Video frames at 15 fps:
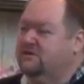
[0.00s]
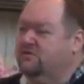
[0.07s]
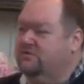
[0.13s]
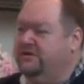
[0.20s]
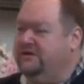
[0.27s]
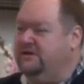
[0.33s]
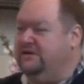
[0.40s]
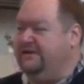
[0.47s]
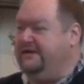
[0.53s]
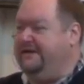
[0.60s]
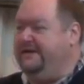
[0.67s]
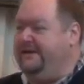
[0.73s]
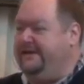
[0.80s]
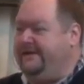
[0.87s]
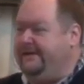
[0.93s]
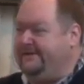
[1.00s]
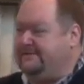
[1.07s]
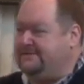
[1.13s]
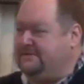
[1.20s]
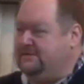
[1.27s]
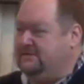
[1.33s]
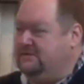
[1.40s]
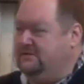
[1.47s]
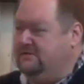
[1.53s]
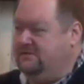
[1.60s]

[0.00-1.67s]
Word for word: a real idiot.